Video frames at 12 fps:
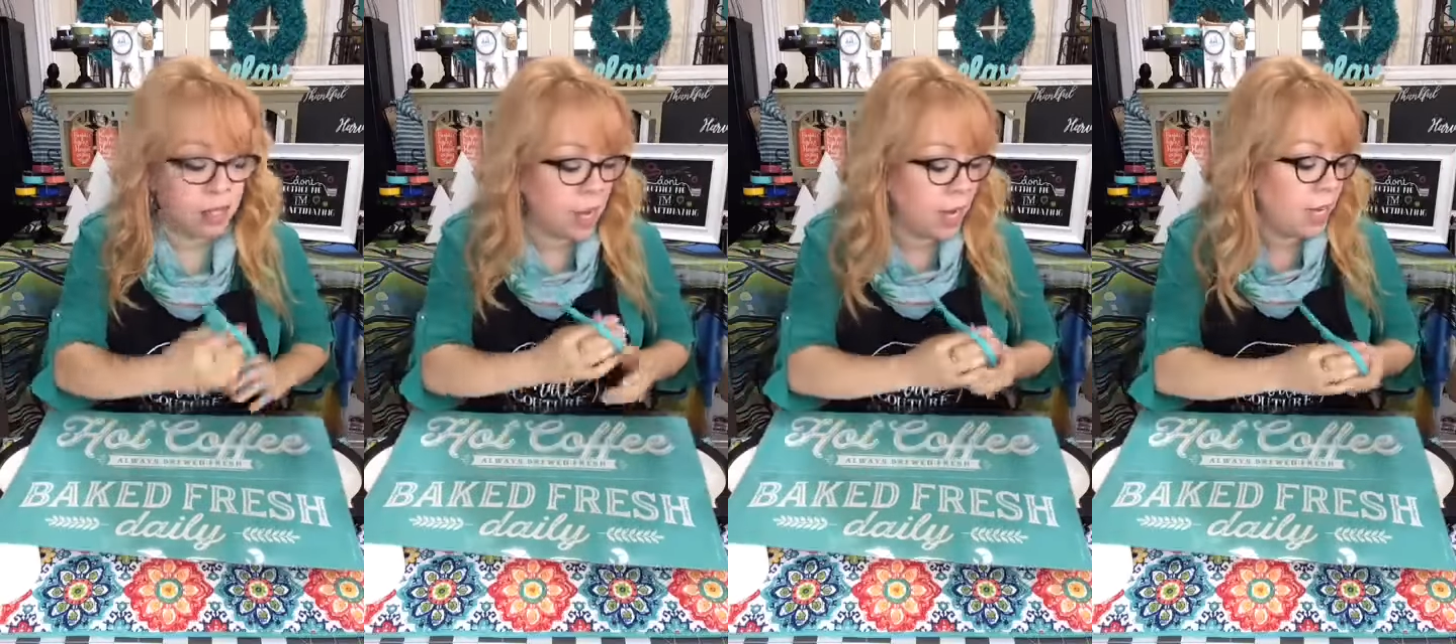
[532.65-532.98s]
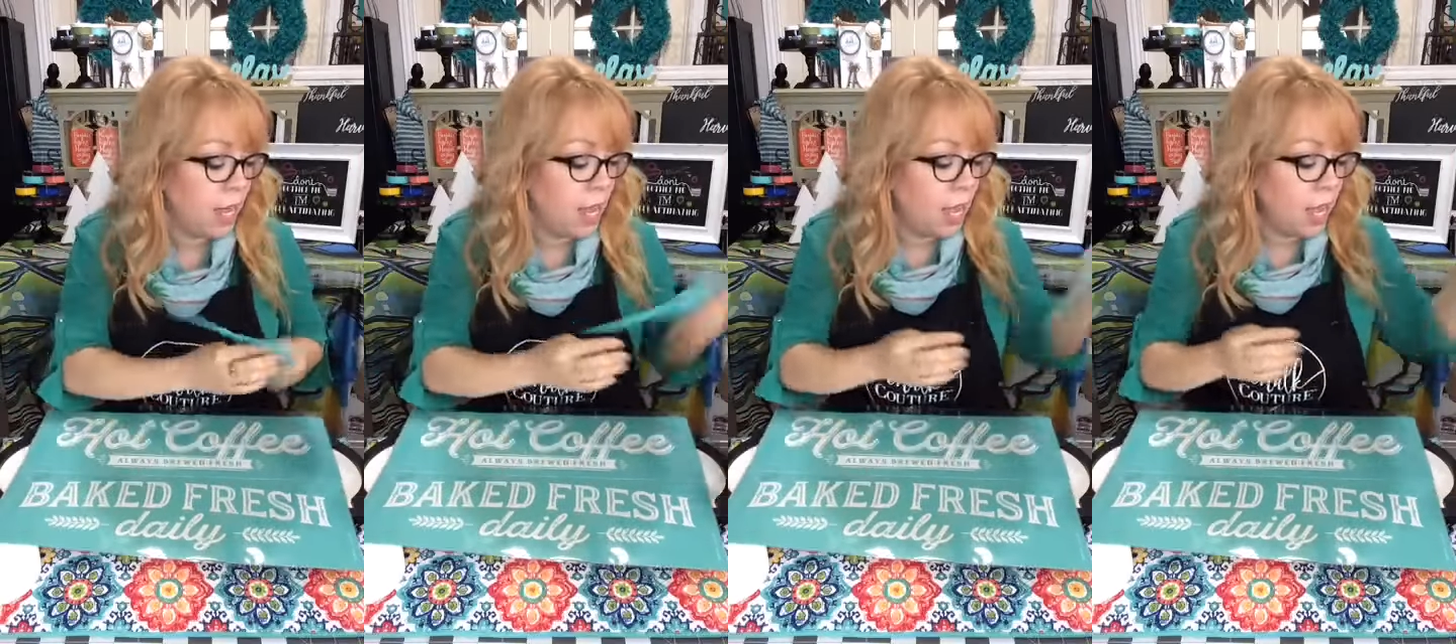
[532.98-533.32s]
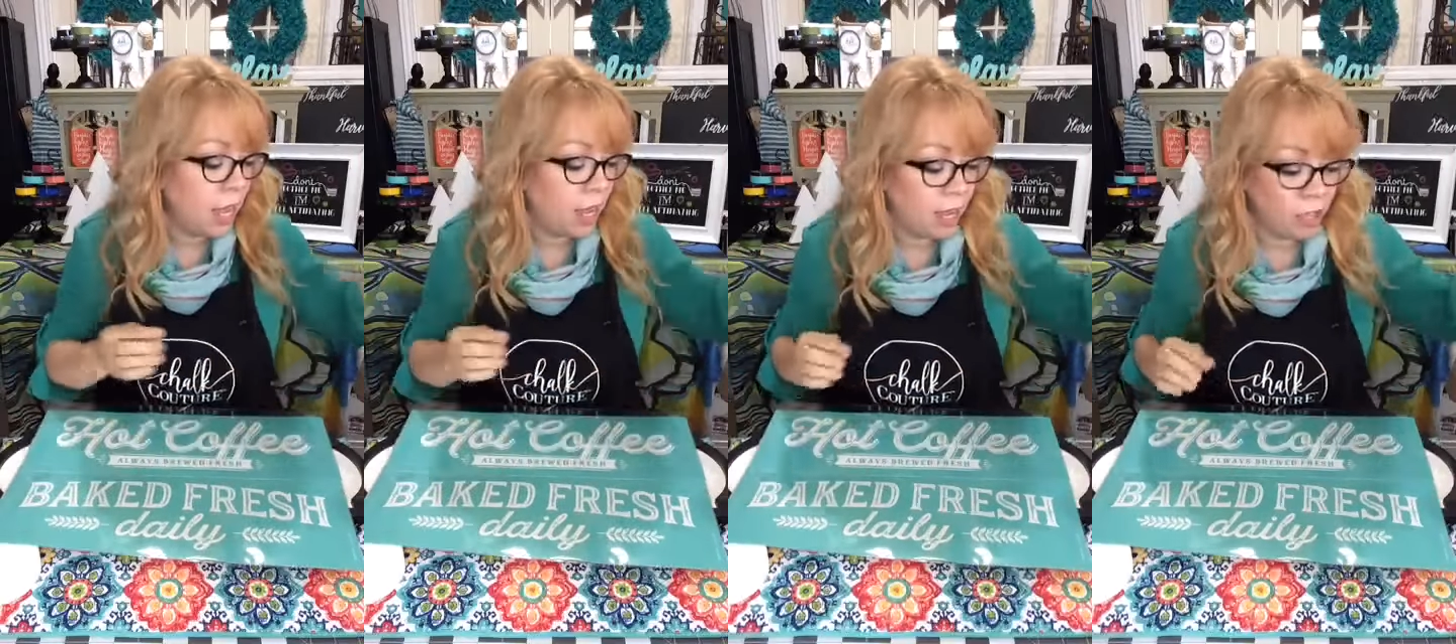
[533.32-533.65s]
line
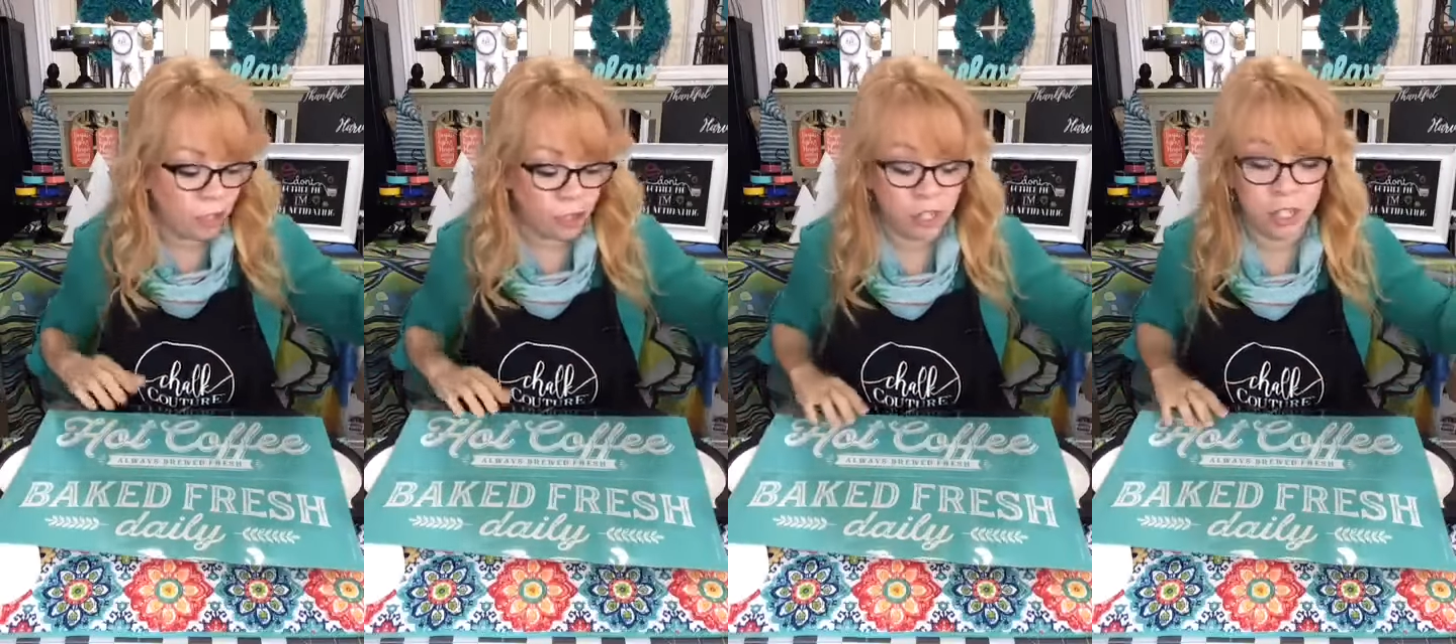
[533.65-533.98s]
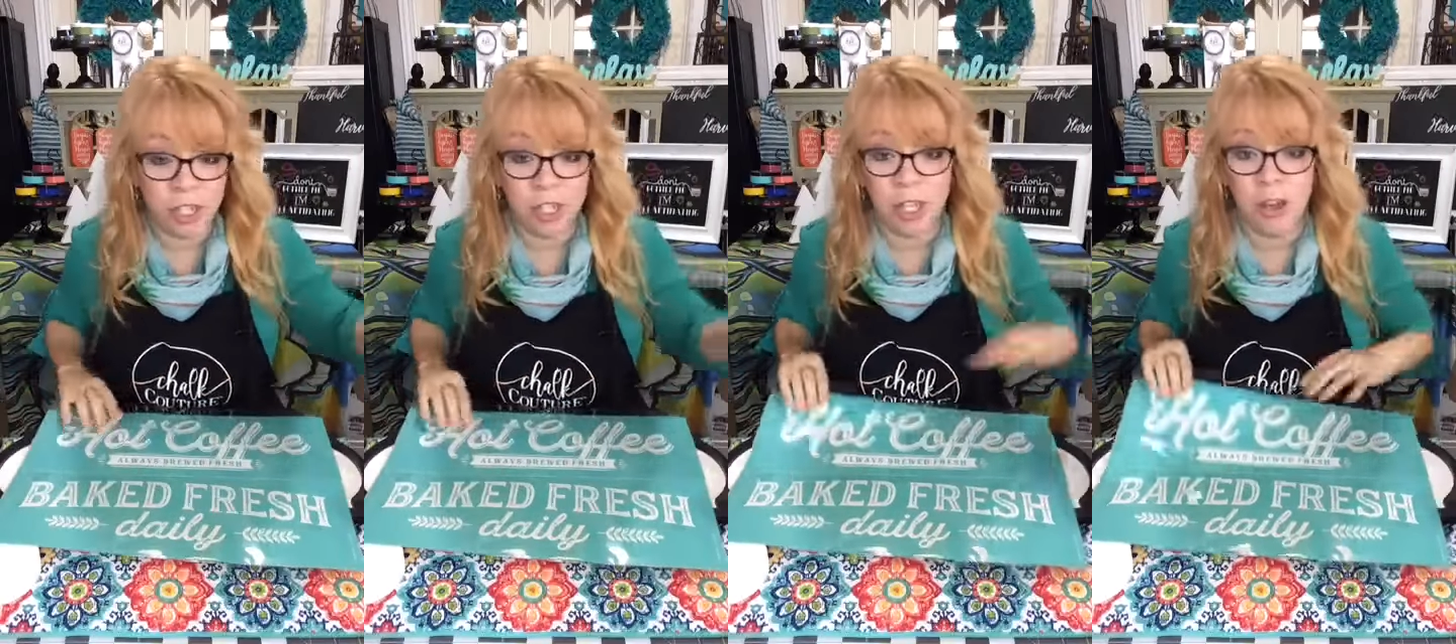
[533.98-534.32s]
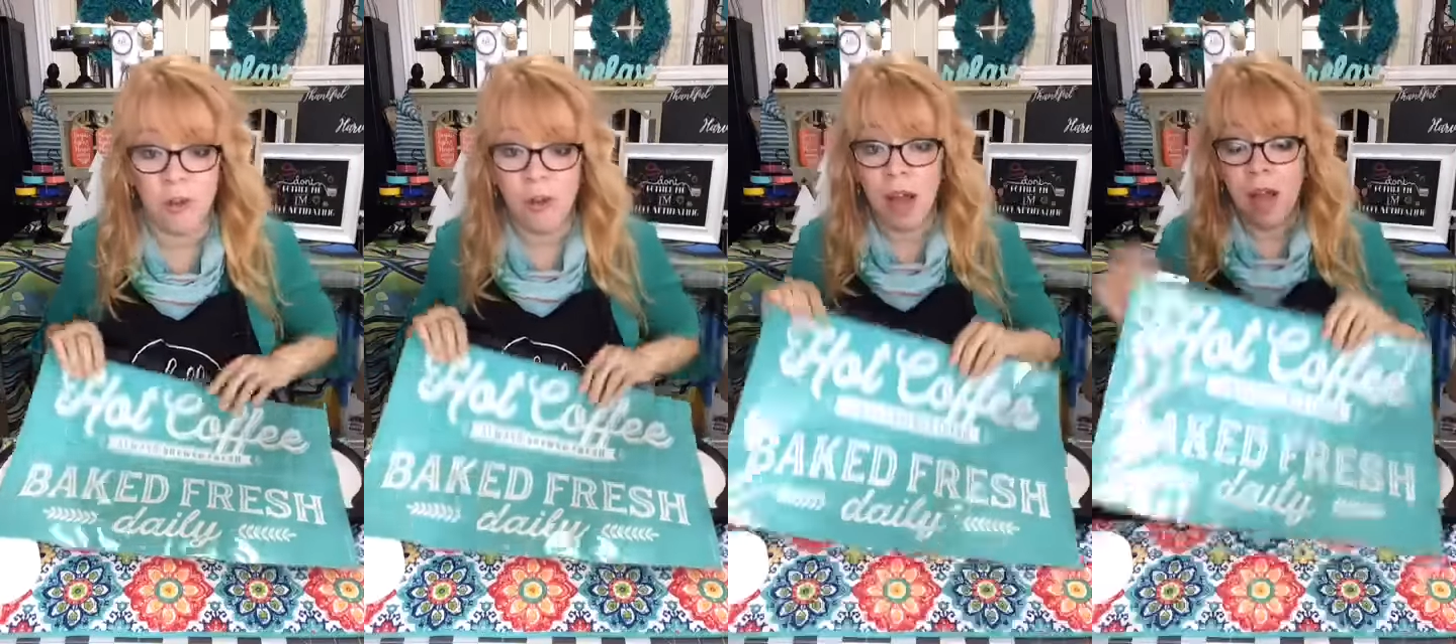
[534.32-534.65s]
and you're good to
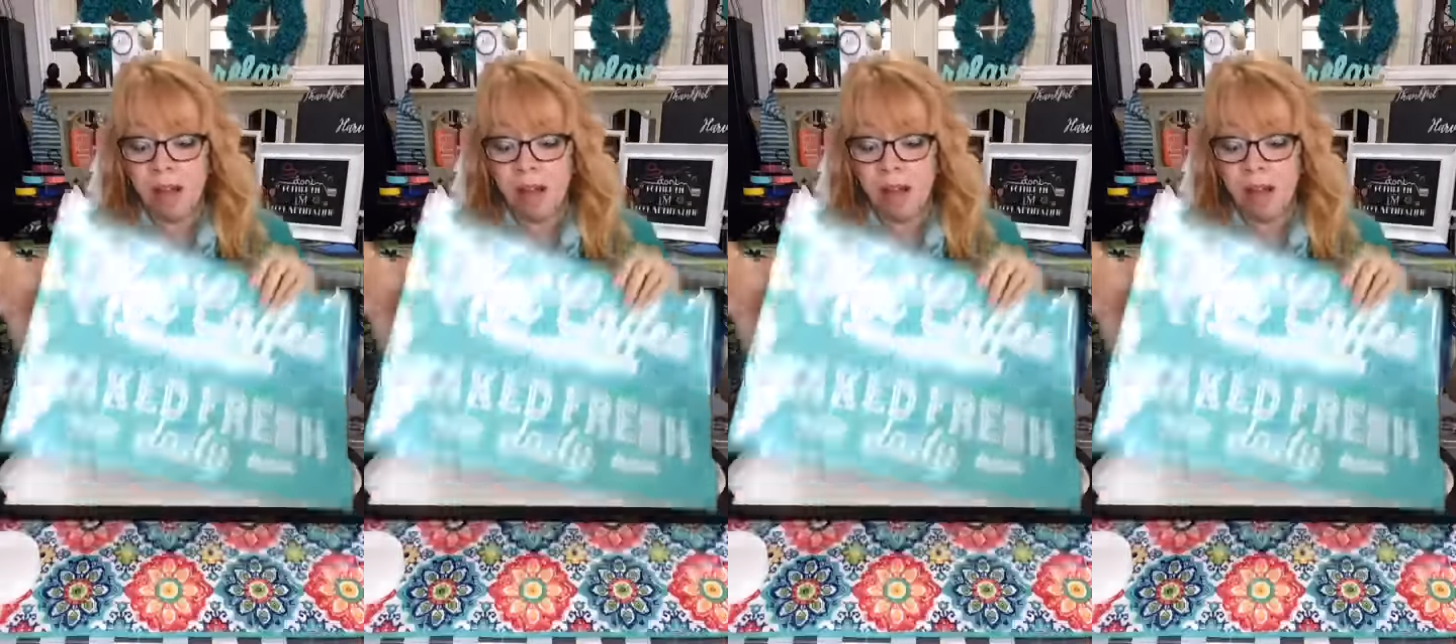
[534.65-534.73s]
go.